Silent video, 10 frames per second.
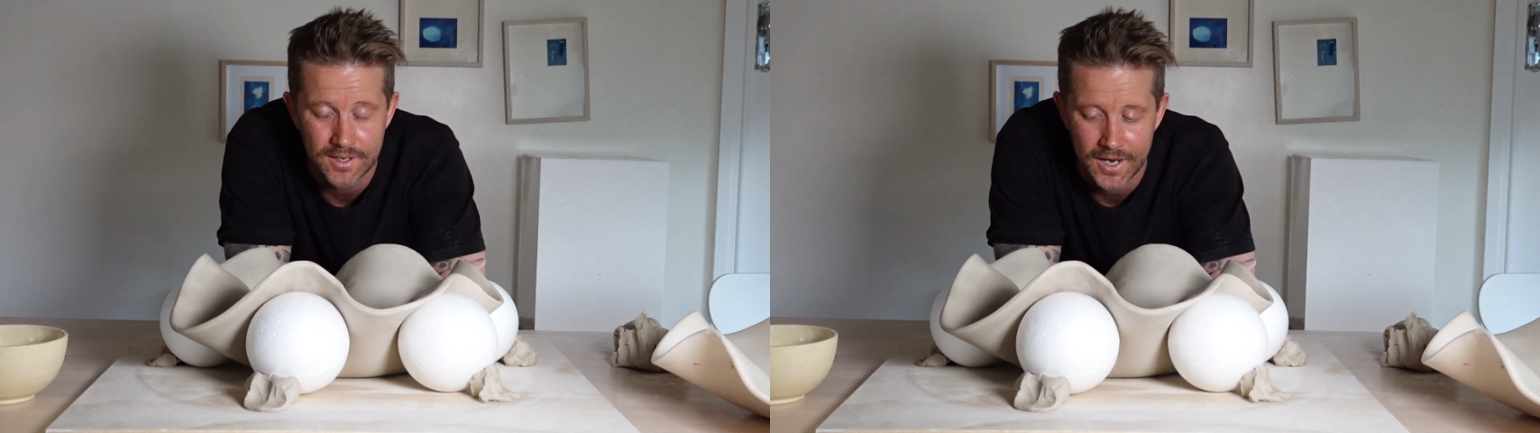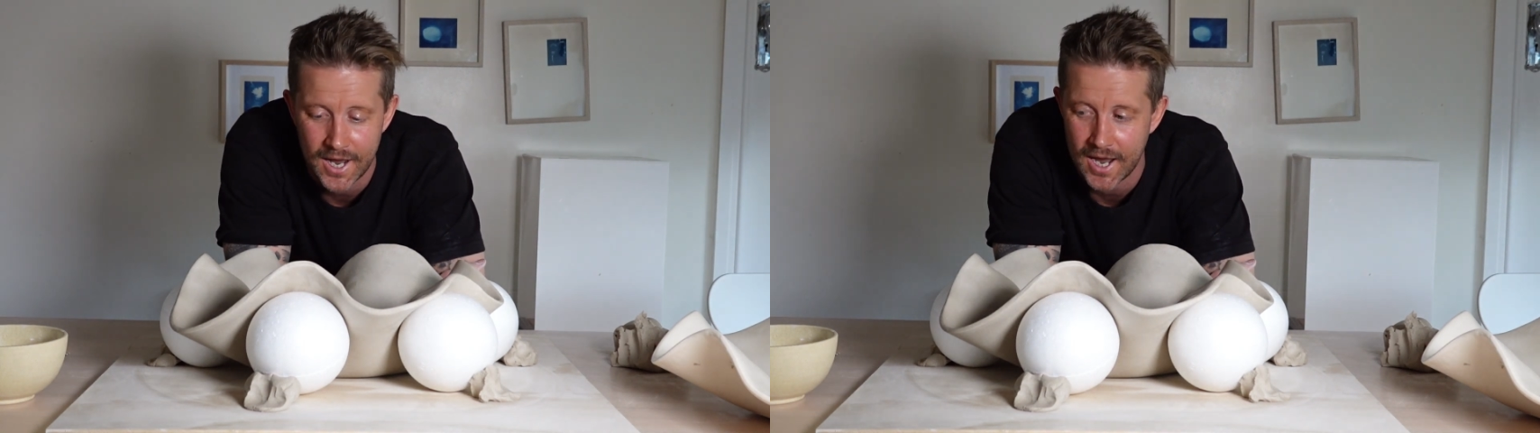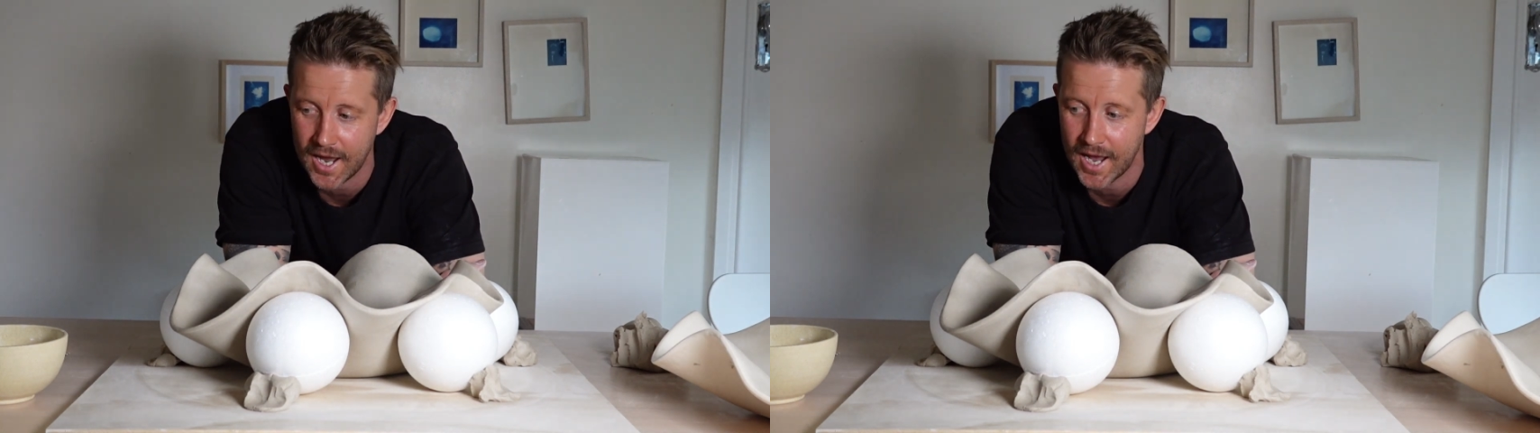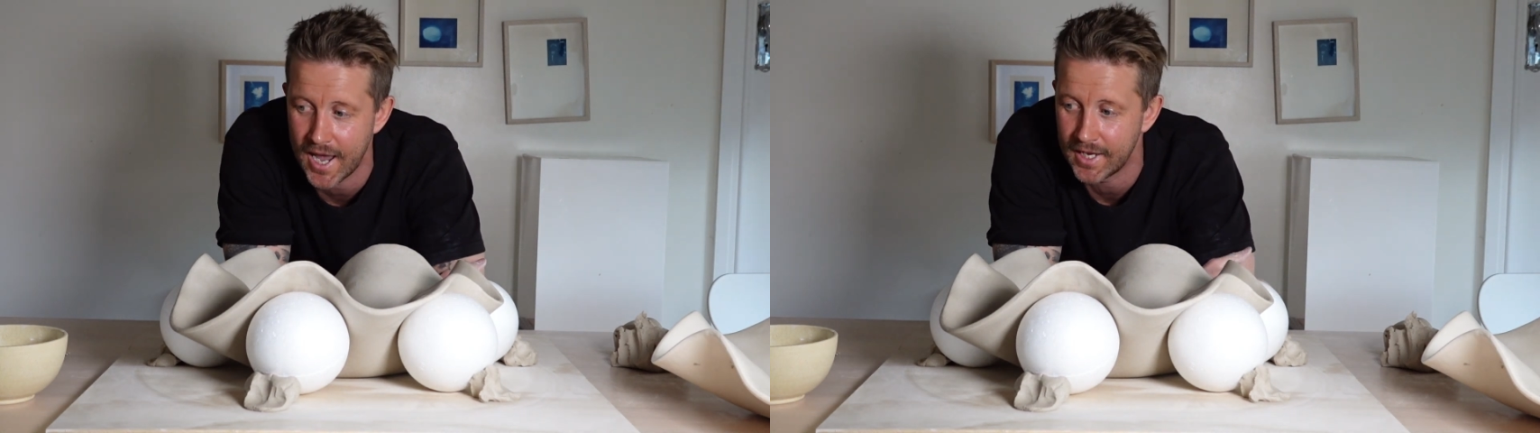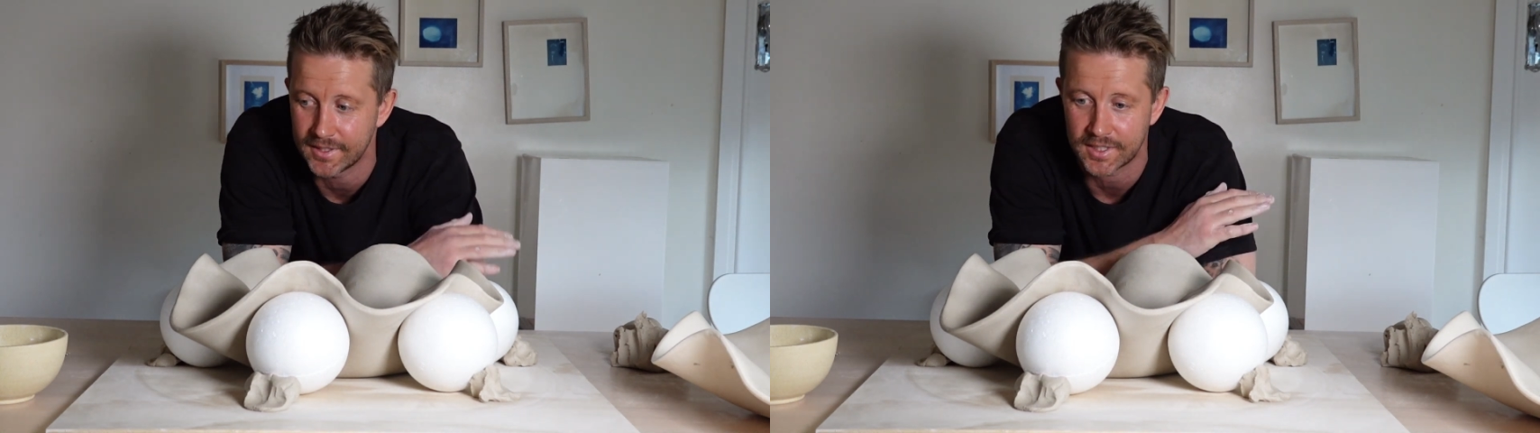
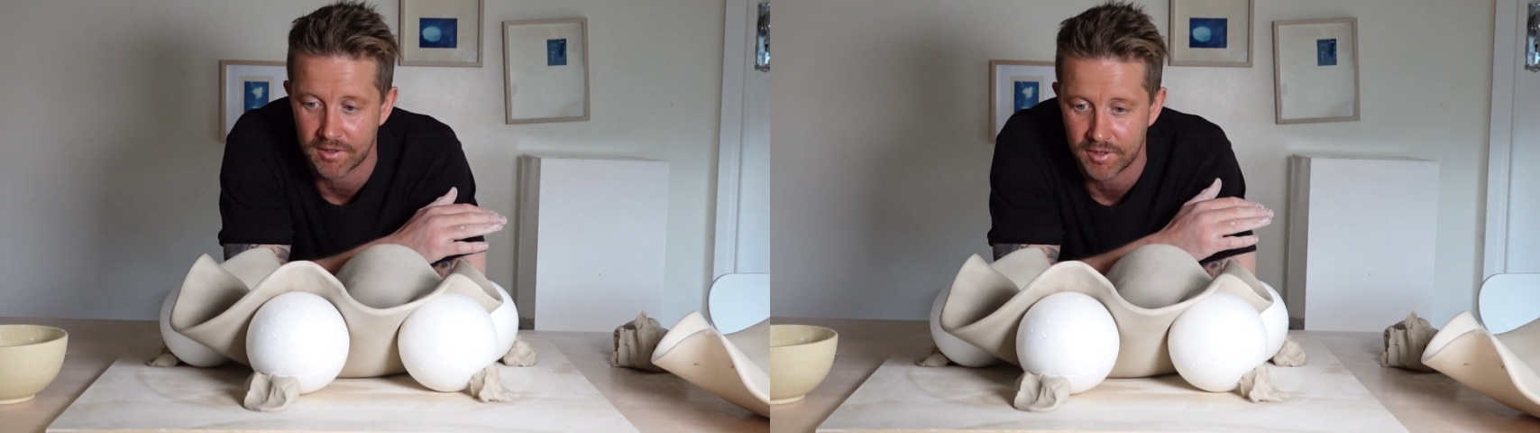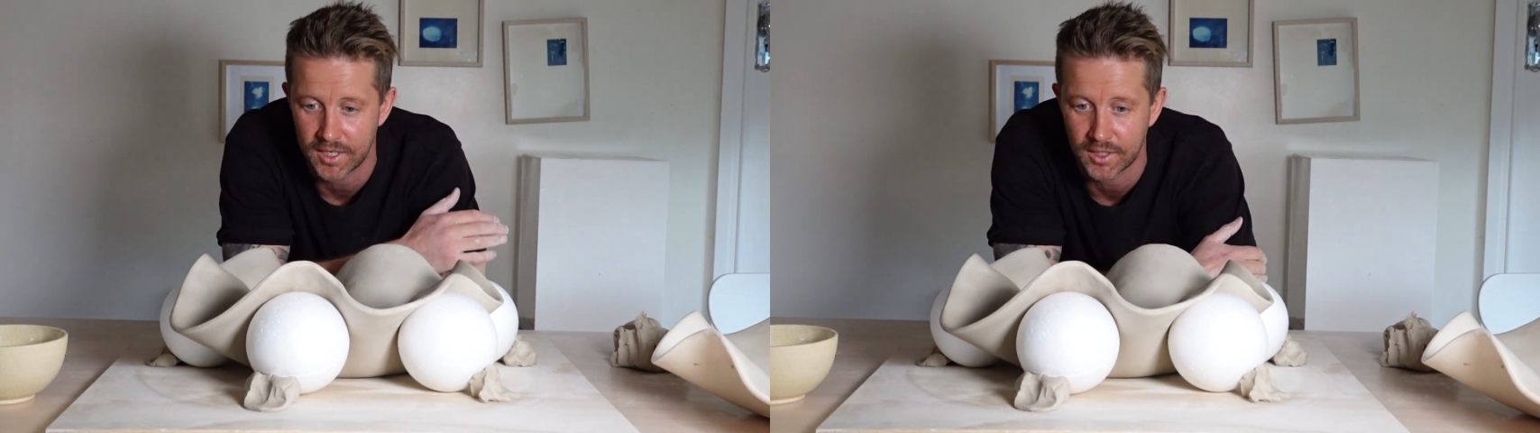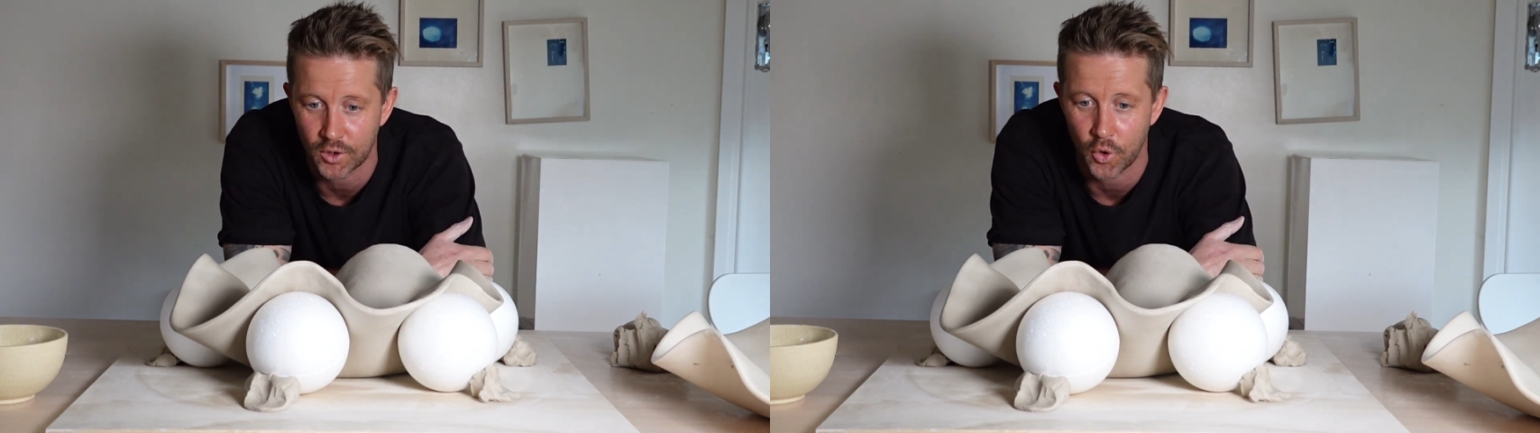and giving